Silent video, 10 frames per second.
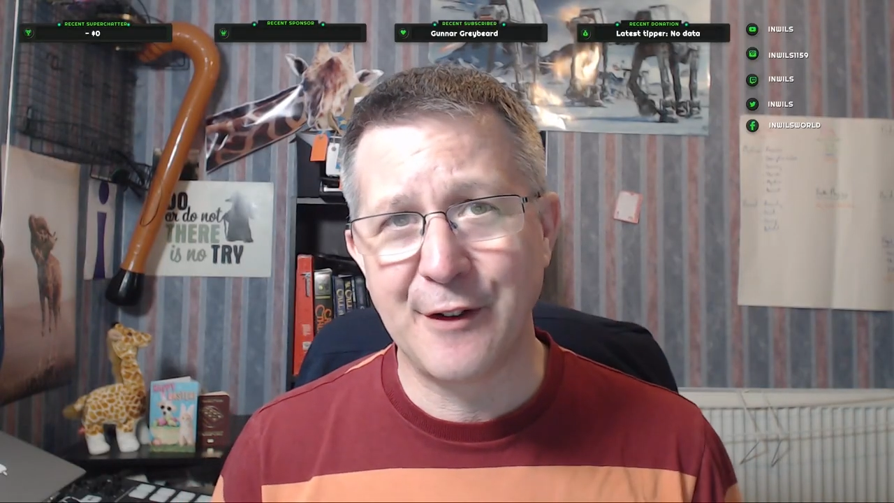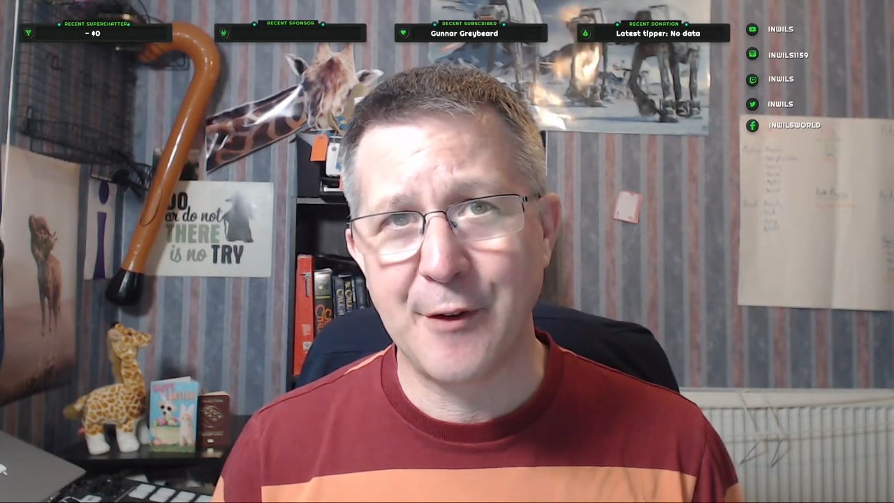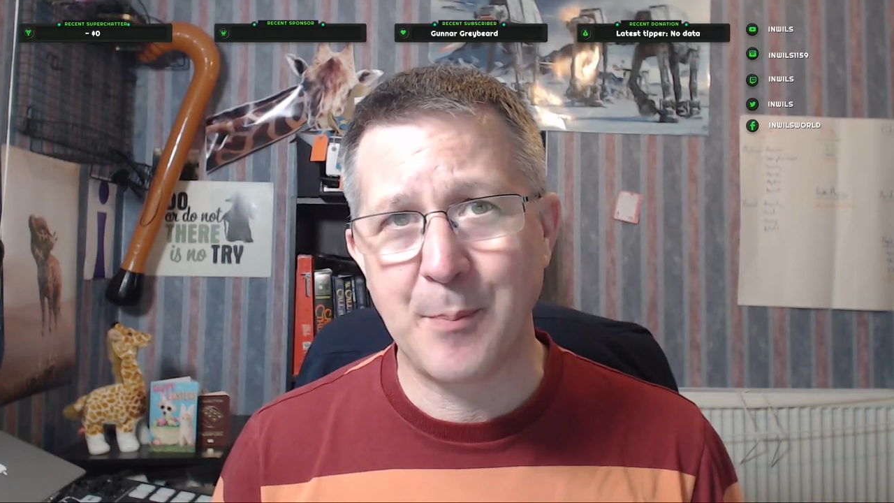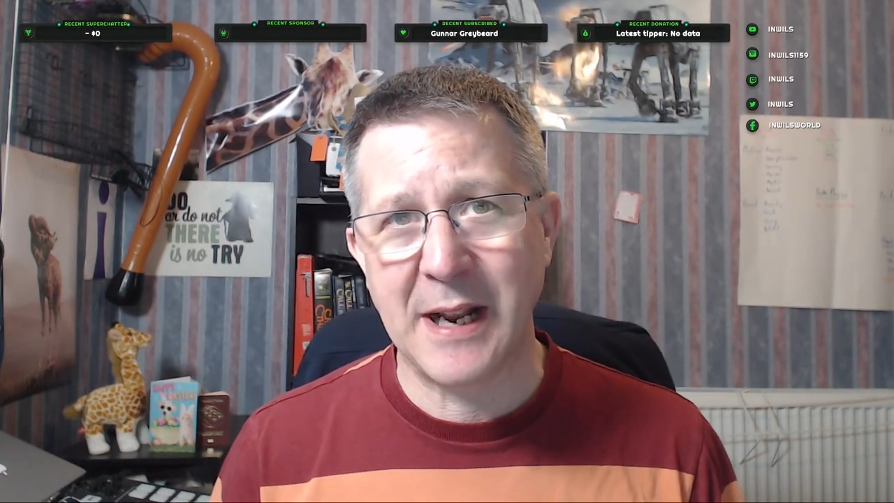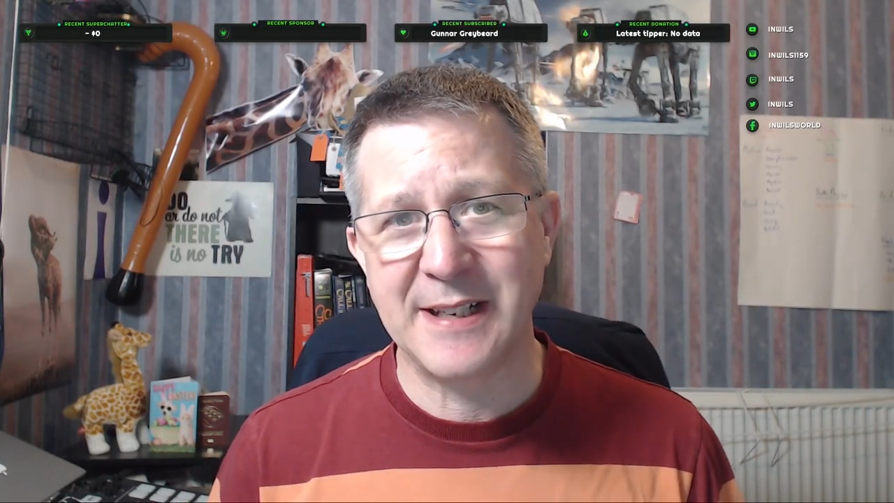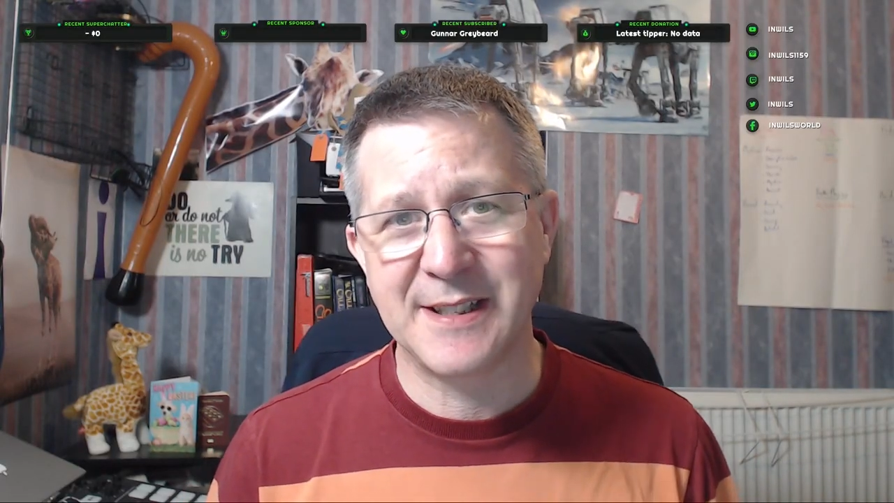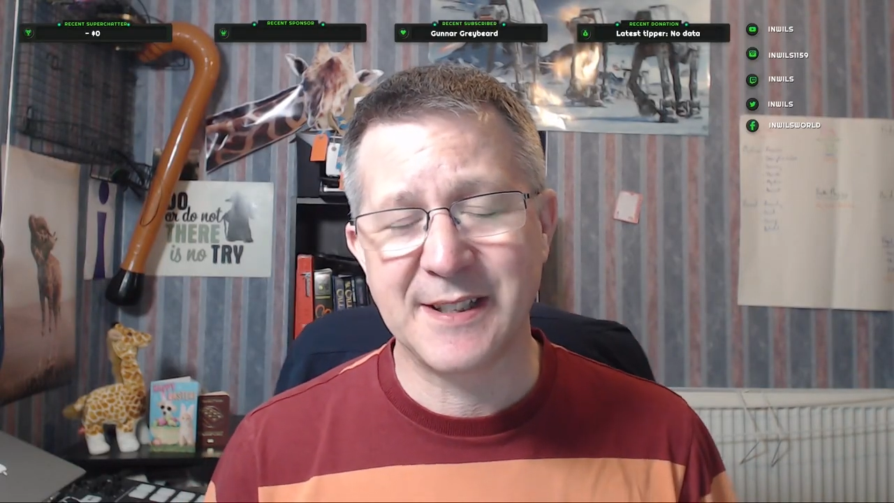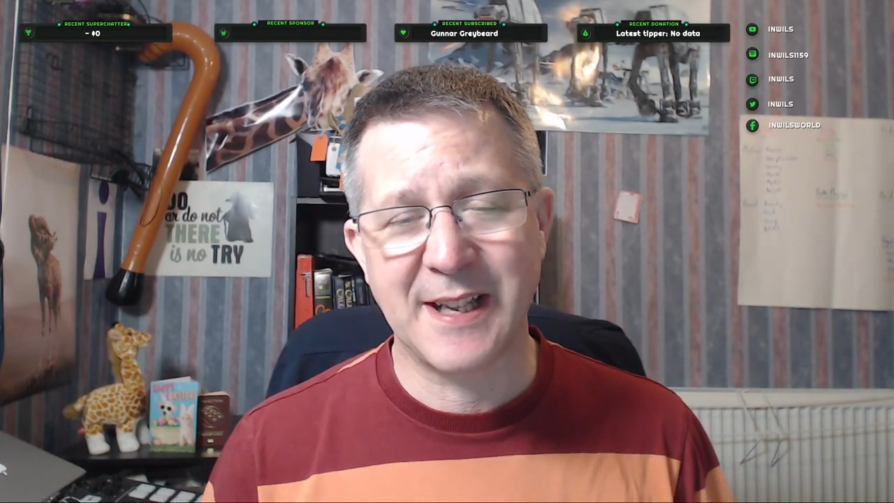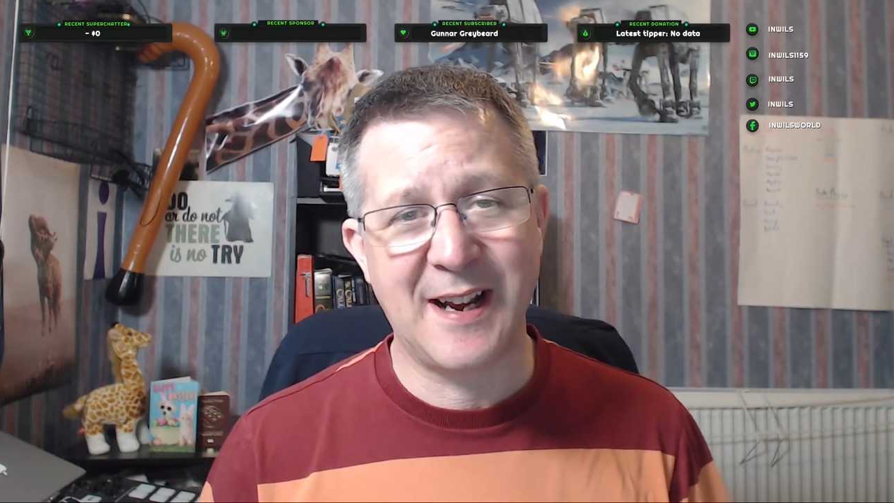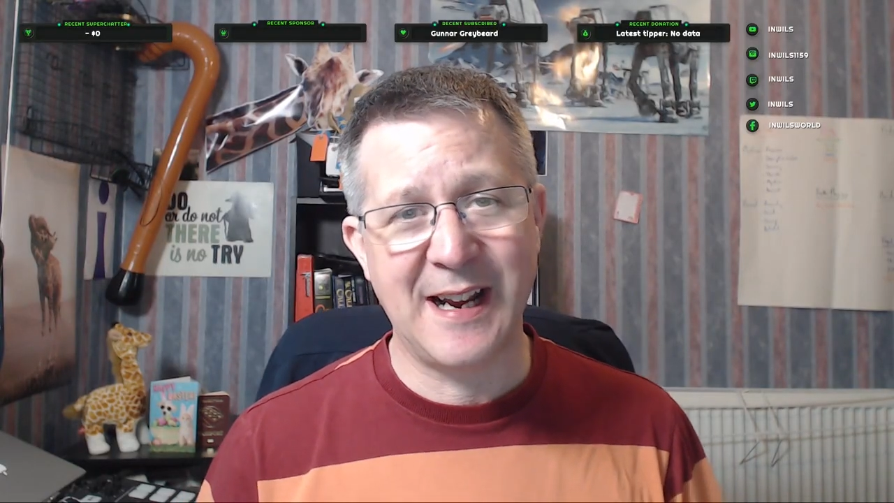other
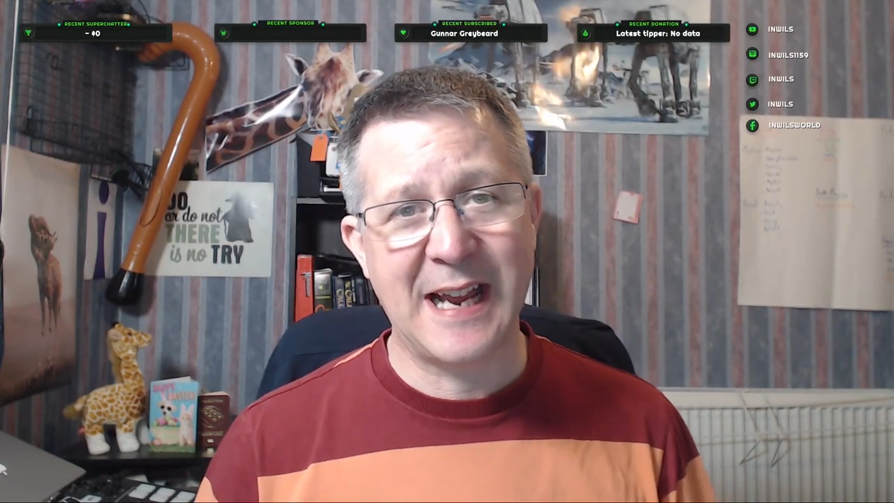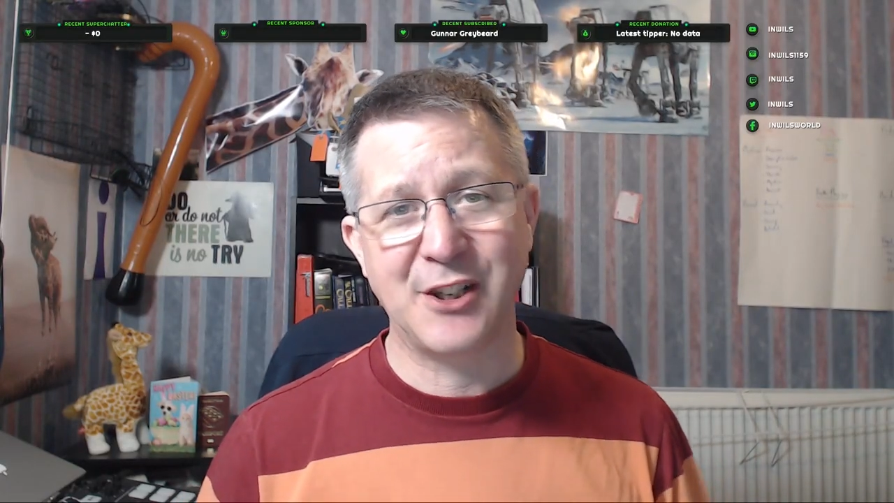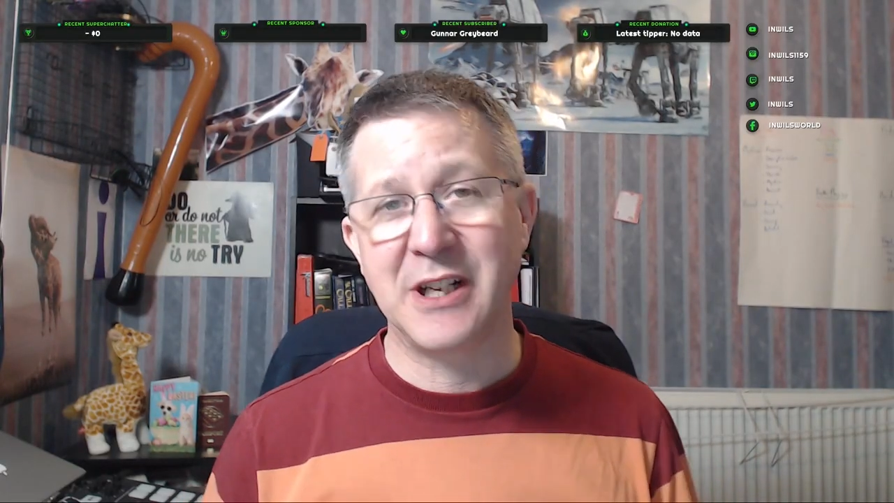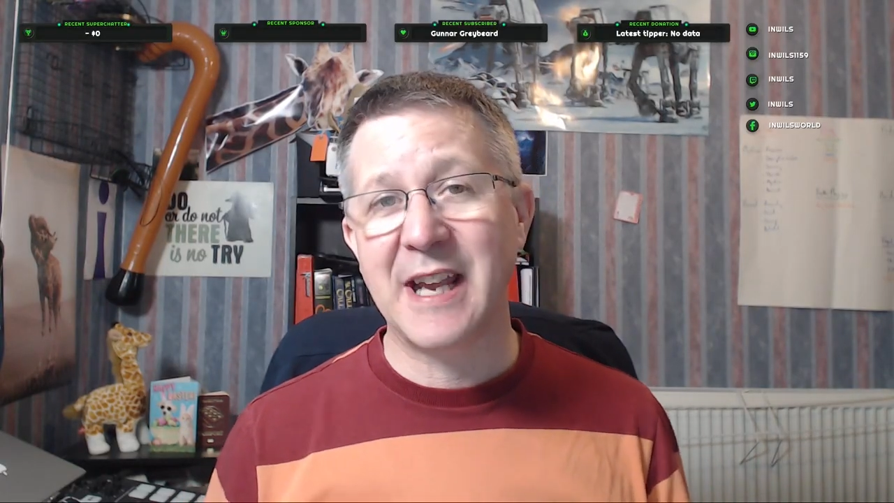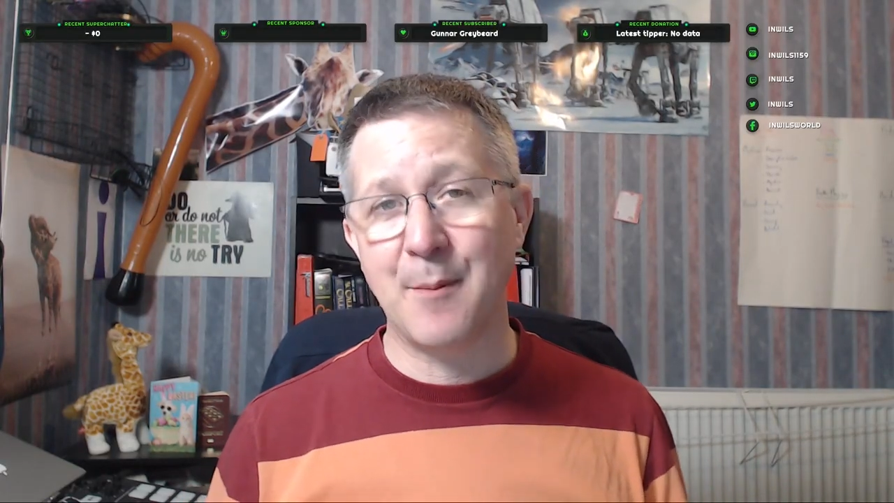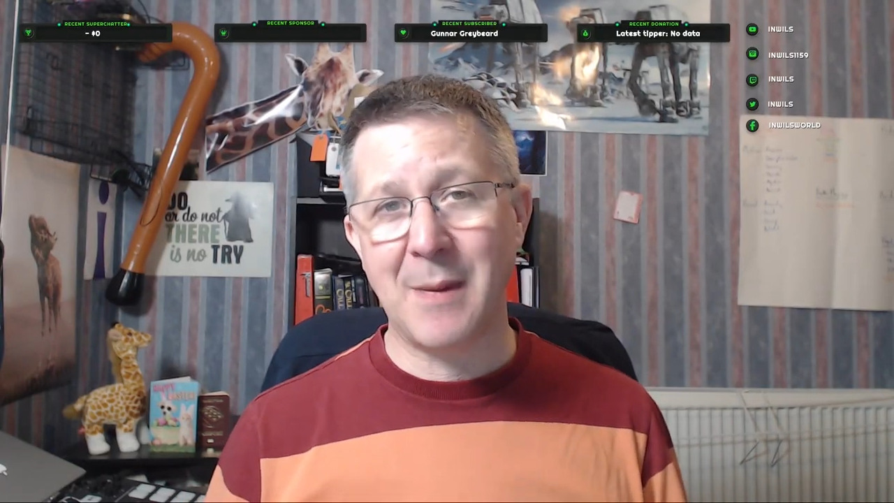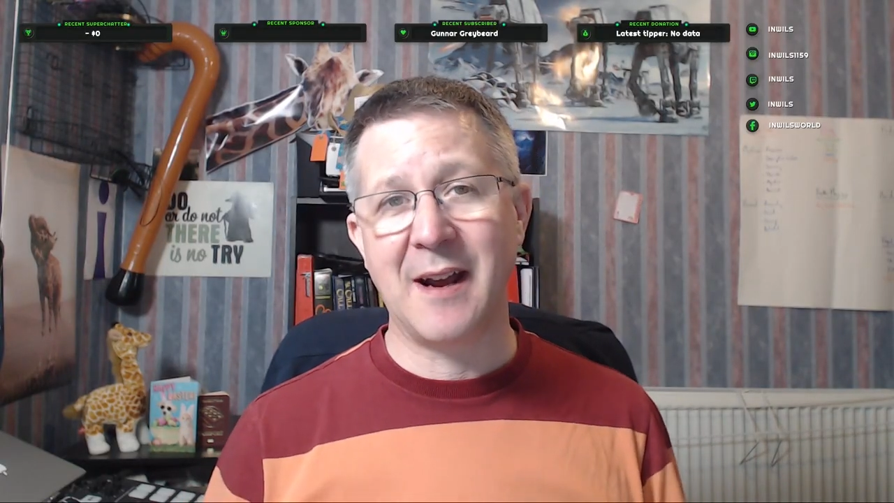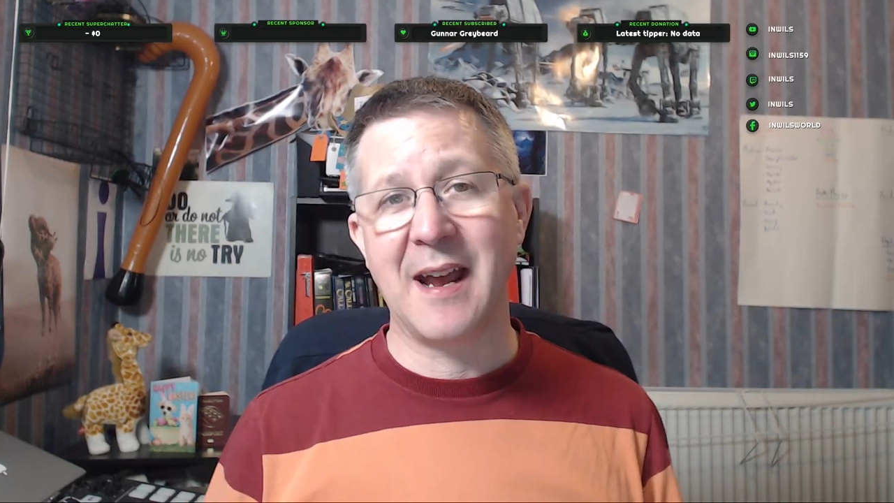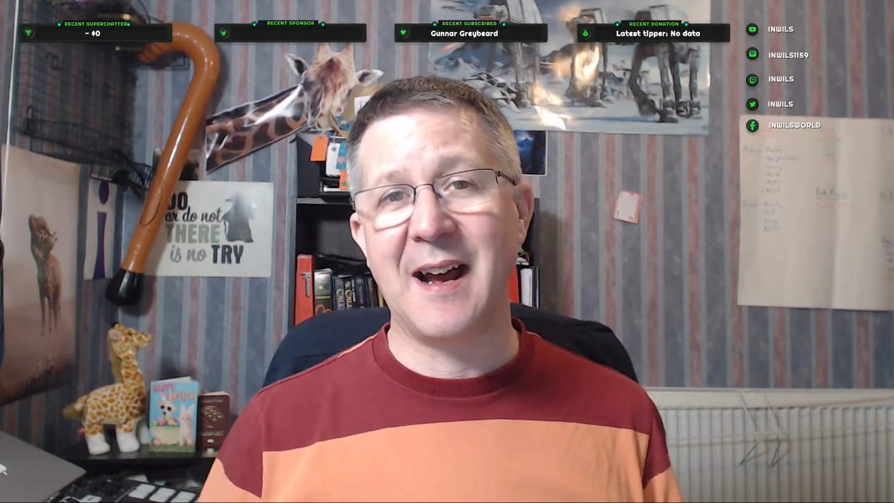places that I actually get my